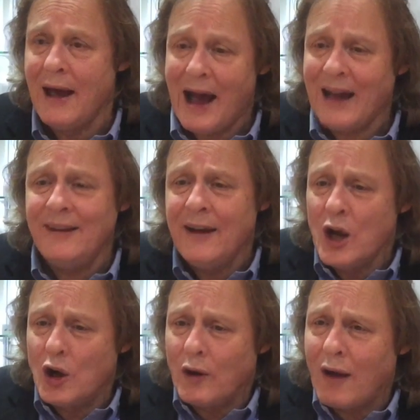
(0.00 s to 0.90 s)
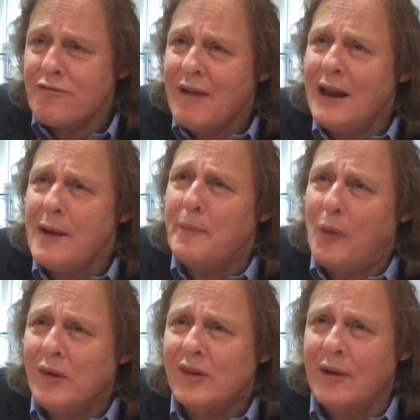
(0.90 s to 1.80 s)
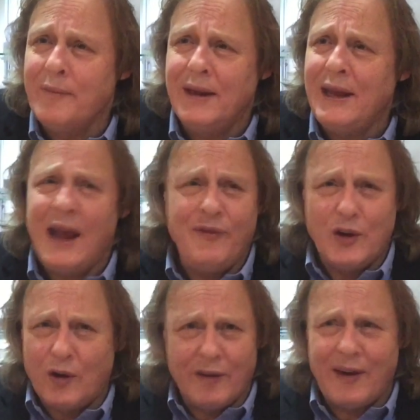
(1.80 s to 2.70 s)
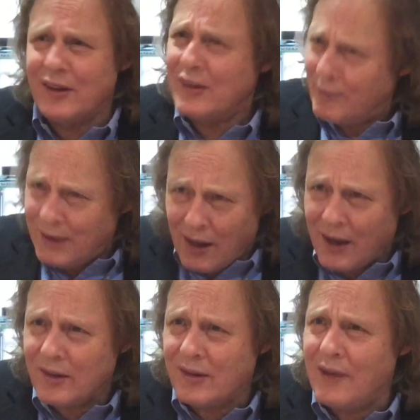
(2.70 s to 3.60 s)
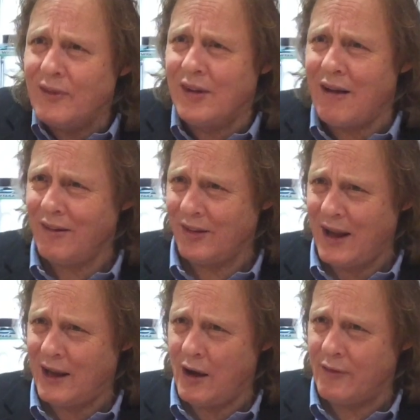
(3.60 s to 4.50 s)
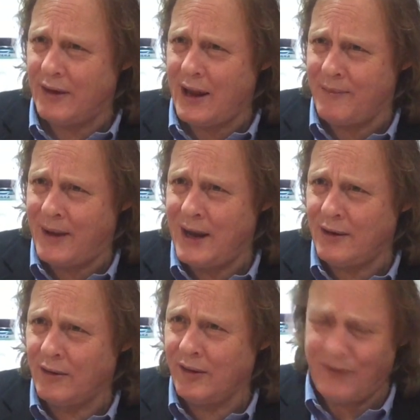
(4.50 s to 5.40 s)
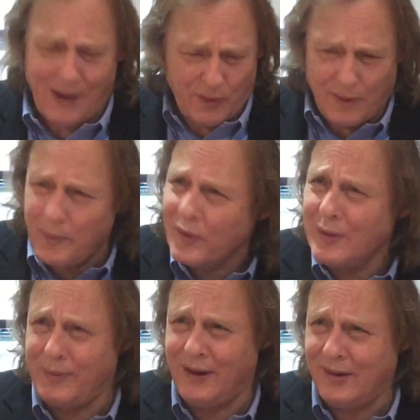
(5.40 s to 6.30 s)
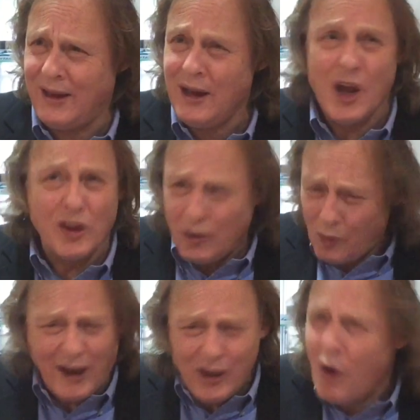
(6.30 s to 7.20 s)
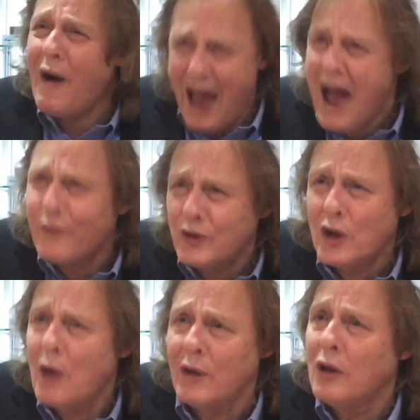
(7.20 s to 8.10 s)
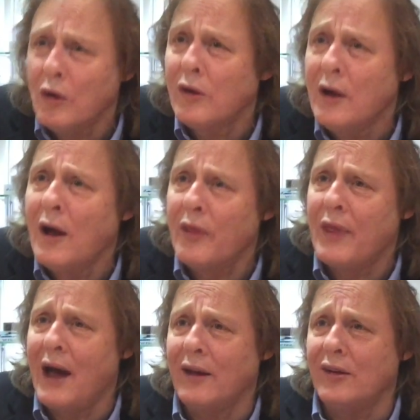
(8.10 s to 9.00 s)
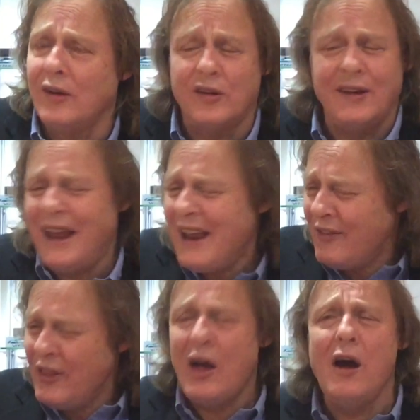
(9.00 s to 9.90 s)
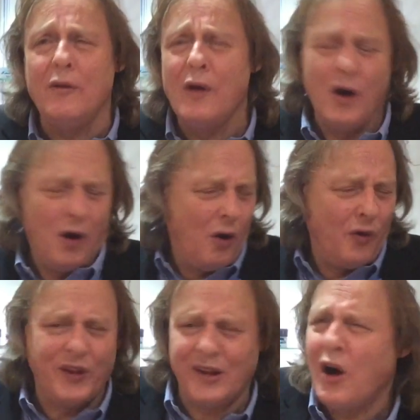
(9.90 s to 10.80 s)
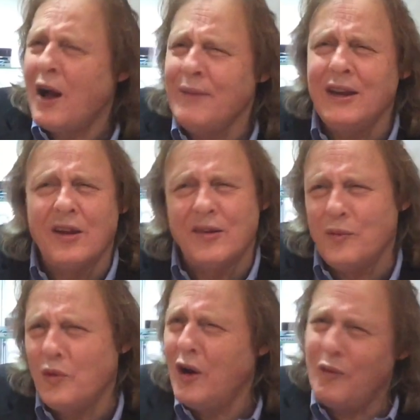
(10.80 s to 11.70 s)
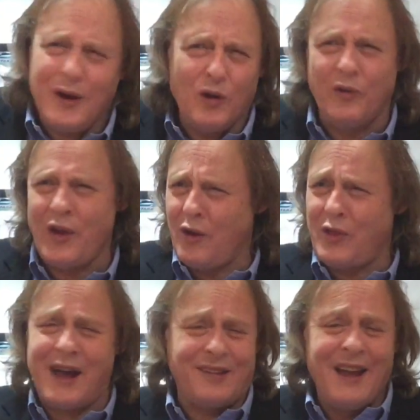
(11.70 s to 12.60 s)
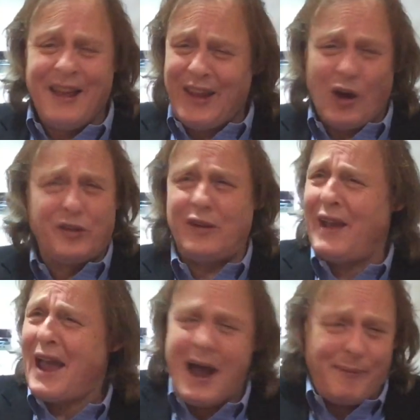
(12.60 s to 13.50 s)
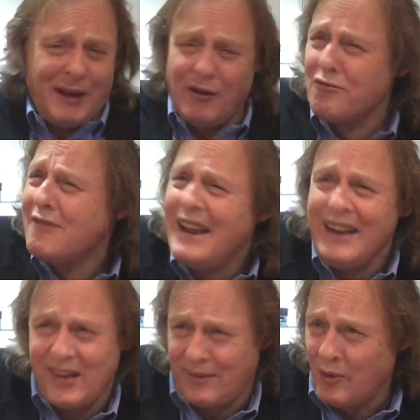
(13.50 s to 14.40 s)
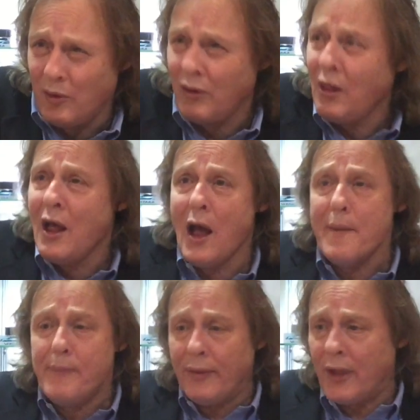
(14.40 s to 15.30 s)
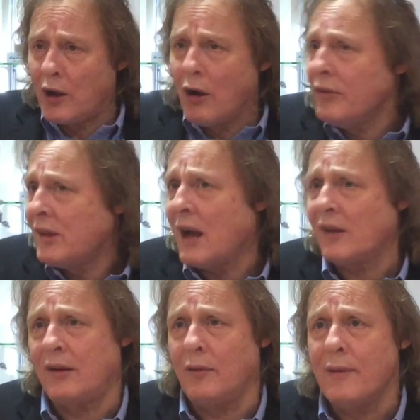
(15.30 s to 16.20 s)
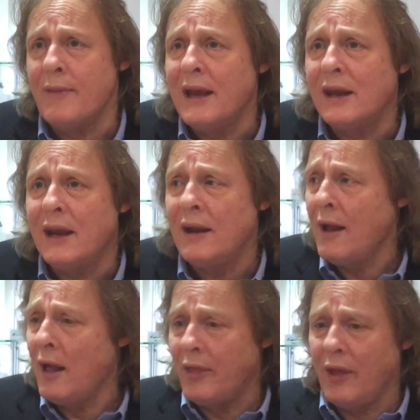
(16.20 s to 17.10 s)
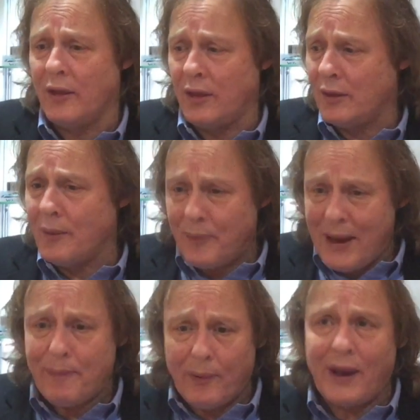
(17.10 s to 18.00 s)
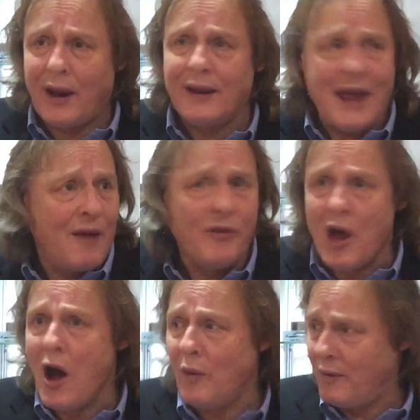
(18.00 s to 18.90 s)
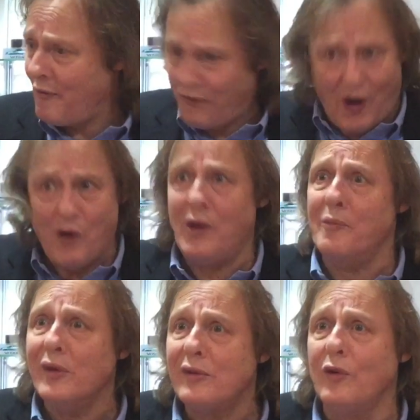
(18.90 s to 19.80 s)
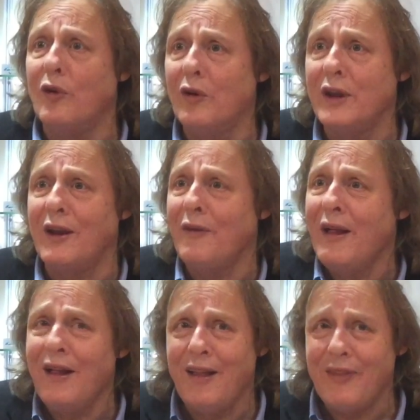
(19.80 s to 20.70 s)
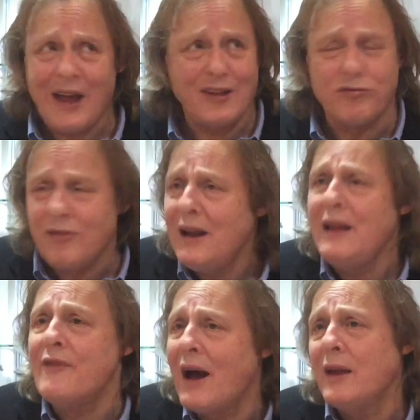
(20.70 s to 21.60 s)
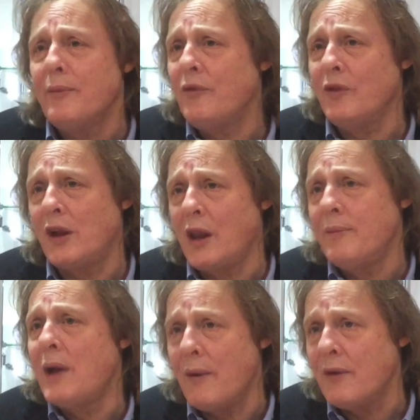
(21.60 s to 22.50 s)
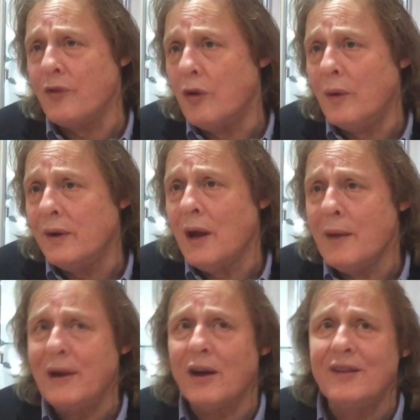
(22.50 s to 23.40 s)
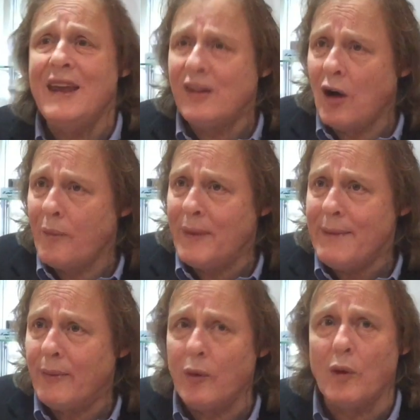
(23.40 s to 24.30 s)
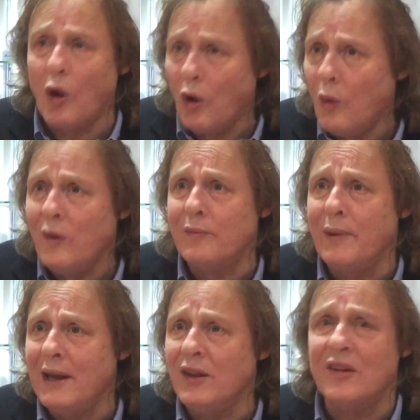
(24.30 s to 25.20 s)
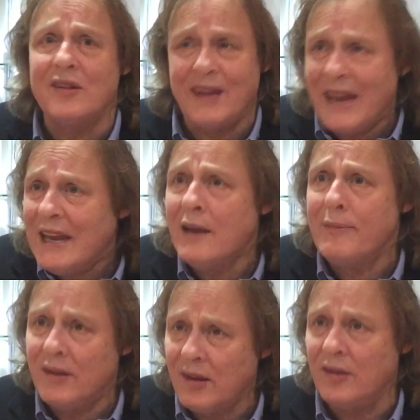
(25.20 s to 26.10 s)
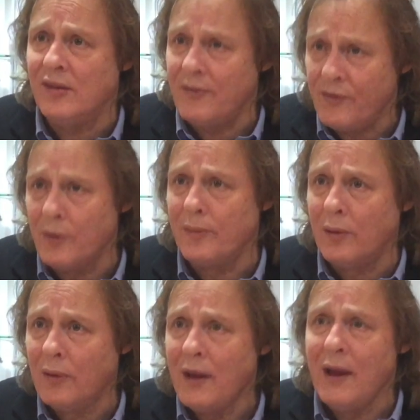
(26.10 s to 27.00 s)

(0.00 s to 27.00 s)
And could I really appoint somebody if you could have had somebody like Steven Gerrard take over at the MK Dons, if that was a possibility? Do I not have to go and look at that as a journey? Even though all the timing doesn't work, we all know that. The odds of it happening are really small, but the contacts that we're making, the, the, the people that I now know and the phone numbers for, you know, that's really valuable for the club going forward because these are people that will always be in senior positions in football.